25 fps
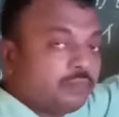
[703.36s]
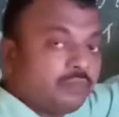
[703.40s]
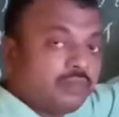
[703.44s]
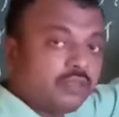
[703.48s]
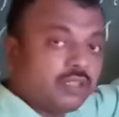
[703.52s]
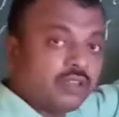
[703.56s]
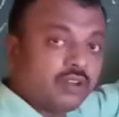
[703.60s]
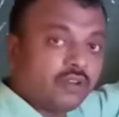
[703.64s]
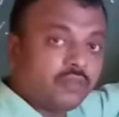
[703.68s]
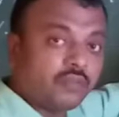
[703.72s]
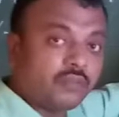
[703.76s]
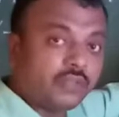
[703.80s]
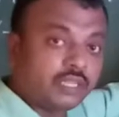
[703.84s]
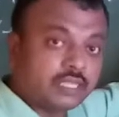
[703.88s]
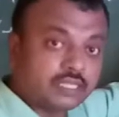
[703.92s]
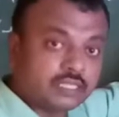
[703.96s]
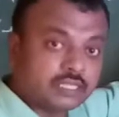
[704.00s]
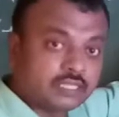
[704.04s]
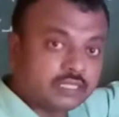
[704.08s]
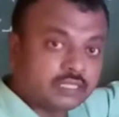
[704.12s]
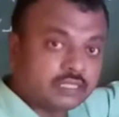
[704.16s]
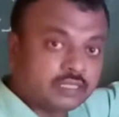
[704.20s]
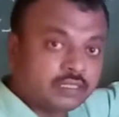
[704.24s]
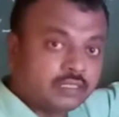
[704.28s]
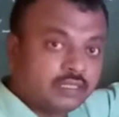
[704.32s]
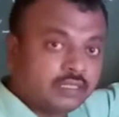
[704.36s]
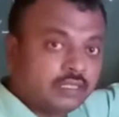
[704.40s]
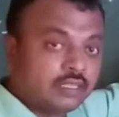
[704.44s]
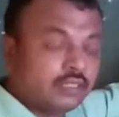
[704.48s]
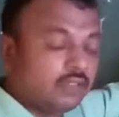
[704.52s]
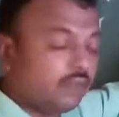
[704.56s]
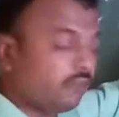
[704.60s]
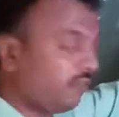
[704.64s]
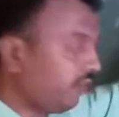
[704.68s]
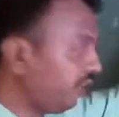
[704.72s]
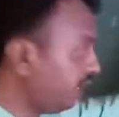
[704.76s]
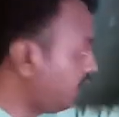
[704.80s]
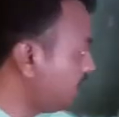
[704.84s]
P of x.
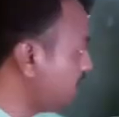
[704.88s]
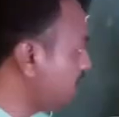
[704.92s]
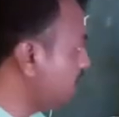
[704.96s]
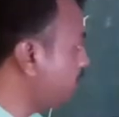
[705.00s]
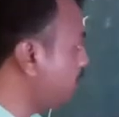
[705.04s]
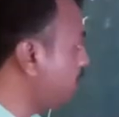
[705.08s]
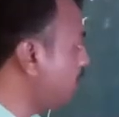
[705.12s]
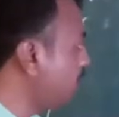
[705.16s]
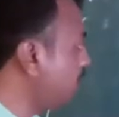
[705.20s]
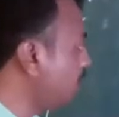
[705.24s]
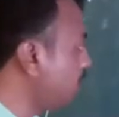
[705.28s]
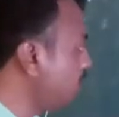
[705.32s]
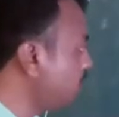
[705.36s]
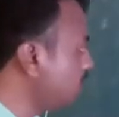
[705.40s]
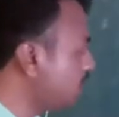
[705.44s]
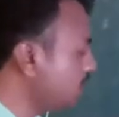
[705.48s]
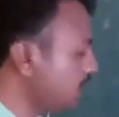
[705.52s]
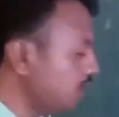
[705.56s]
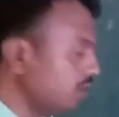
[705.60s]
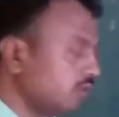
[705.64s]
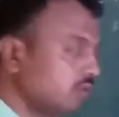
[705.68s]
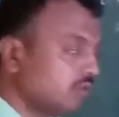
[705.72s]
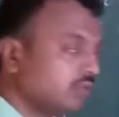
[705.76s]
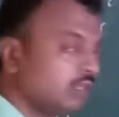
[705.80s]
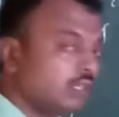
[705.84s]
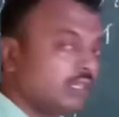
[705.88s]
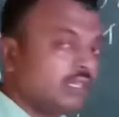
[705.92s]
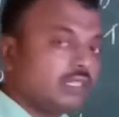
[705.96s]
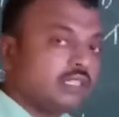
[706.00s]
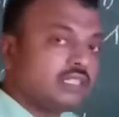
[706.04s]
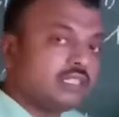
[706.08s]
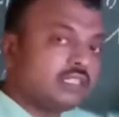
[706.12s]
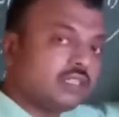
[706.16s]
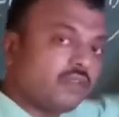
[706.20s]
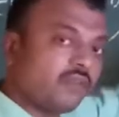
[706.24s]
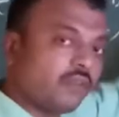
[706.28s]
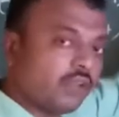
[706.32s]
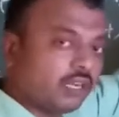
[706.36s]
If it is become 0,
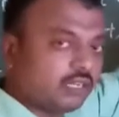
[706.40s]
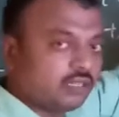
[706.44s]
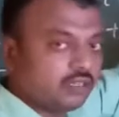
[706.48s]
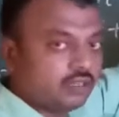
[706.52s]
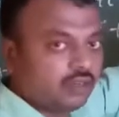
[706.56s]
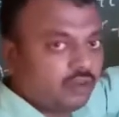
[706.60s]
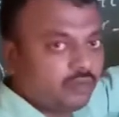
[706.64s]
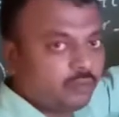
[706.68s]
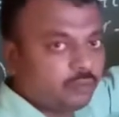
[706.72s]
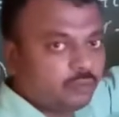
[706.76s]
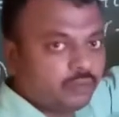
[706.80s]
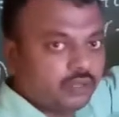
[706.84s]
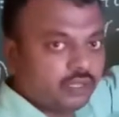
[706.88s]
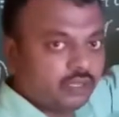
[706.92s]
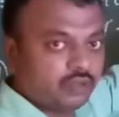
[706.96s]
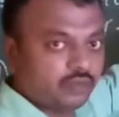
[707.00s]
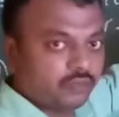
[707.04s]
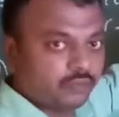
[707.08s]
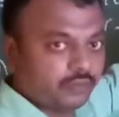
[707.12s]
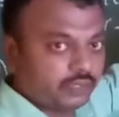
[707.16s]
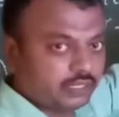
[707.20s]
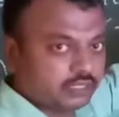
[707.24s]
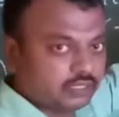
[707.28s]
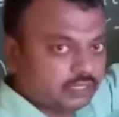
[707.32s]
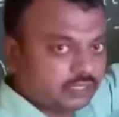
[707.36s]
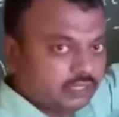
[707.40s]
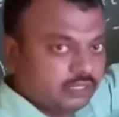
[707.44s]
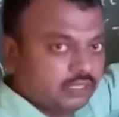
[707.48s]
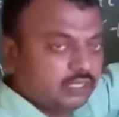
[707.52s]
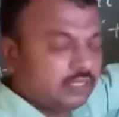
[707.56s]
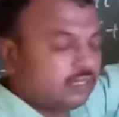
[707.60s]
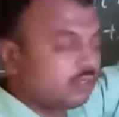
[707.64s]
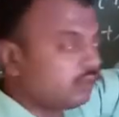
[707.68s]
is a factor of P of x.